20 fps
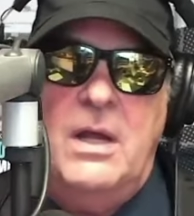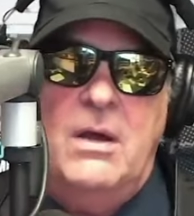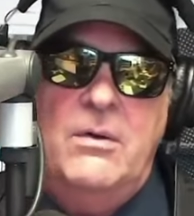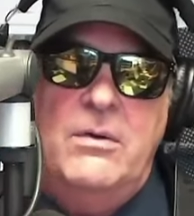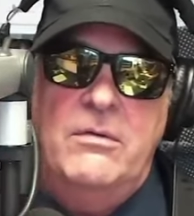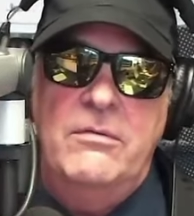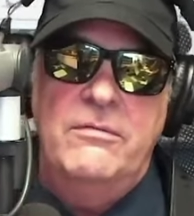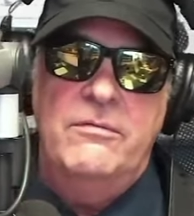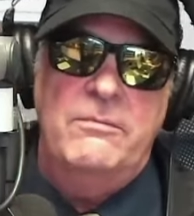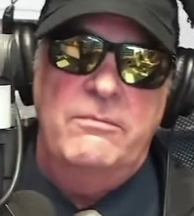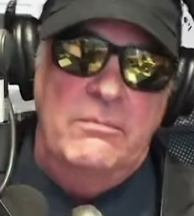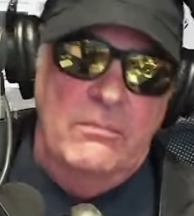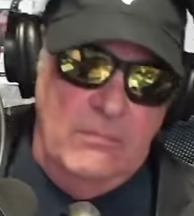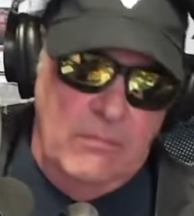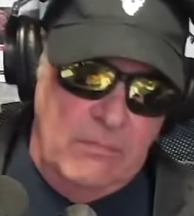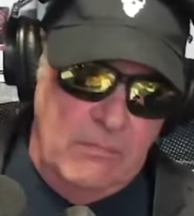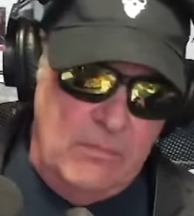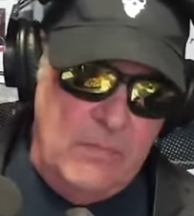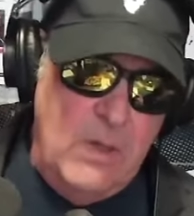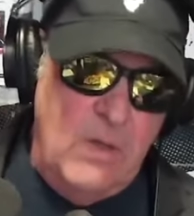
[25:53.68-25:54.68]
out of,
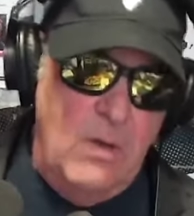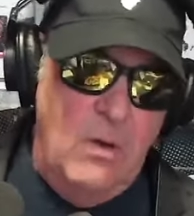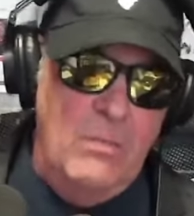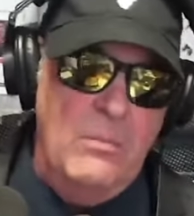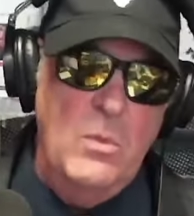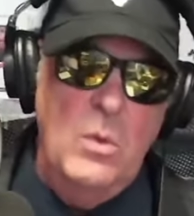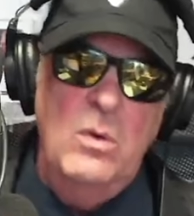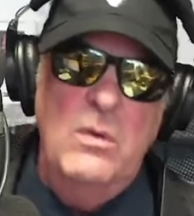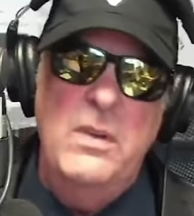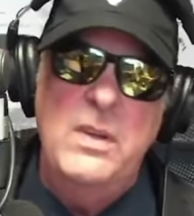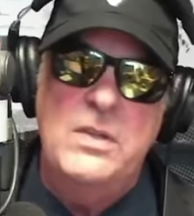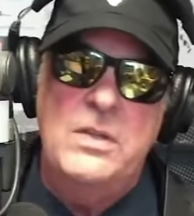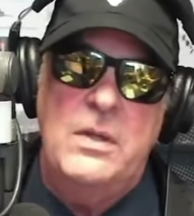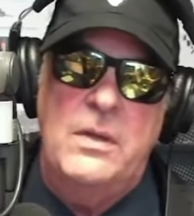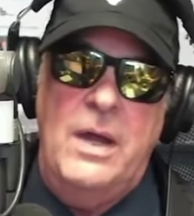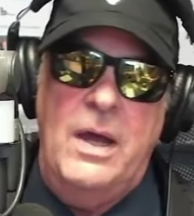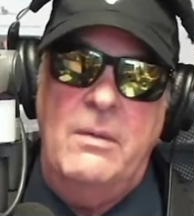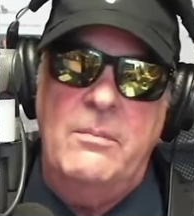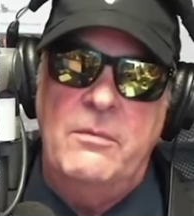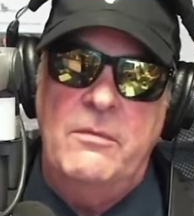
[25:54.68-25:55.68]
you know, movies and
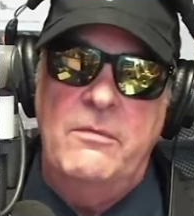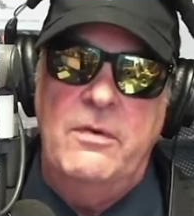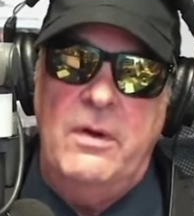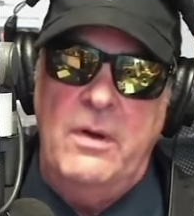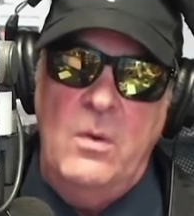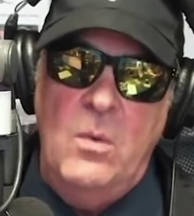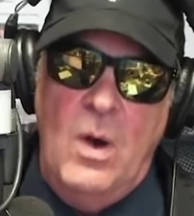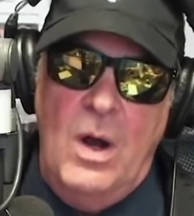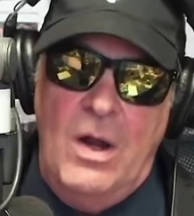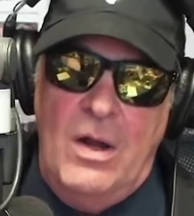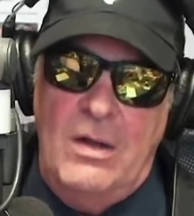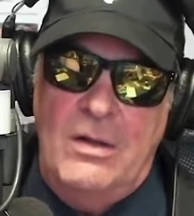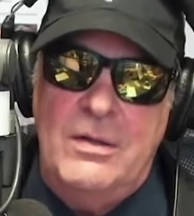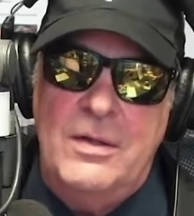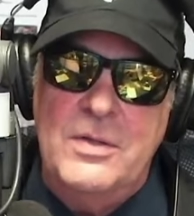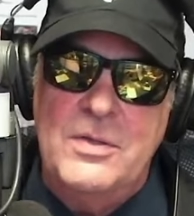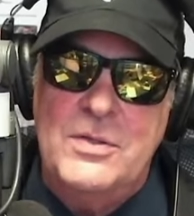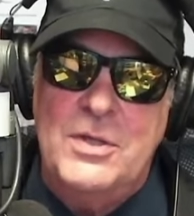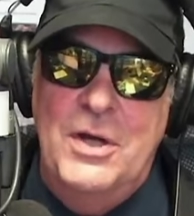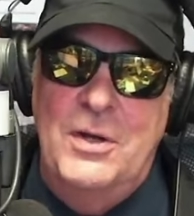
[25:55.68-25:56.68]
that very well,
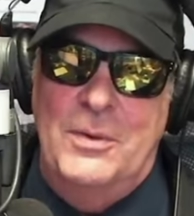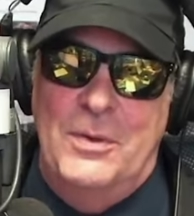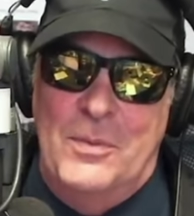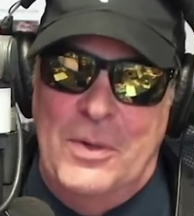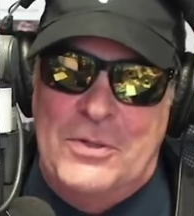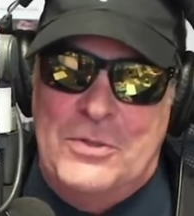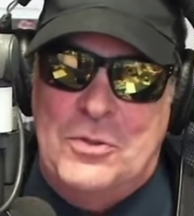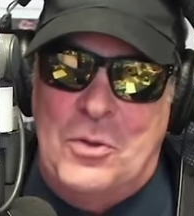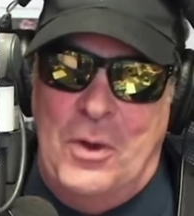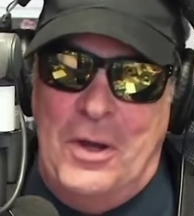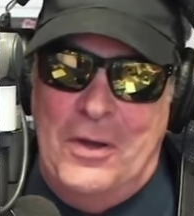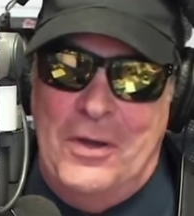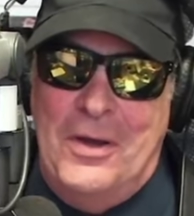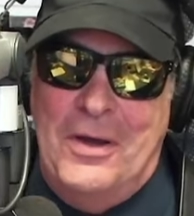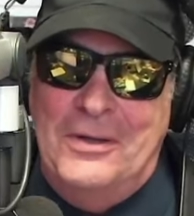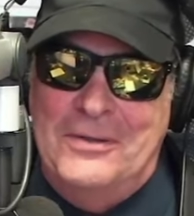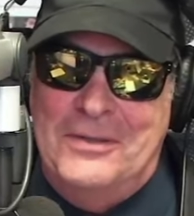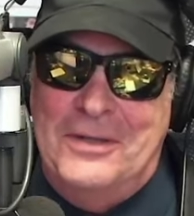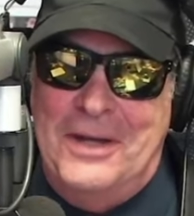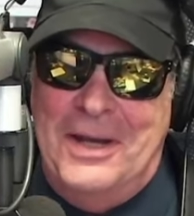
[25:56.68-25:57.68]
considering what's going
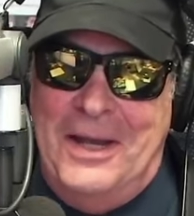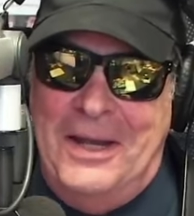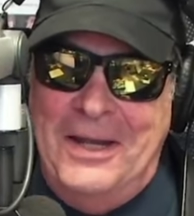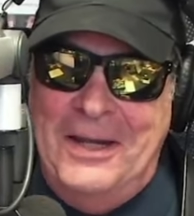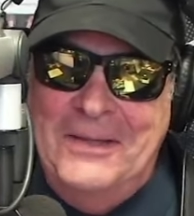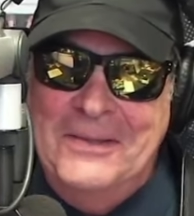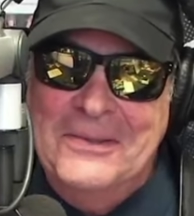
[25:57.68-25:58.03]
on today.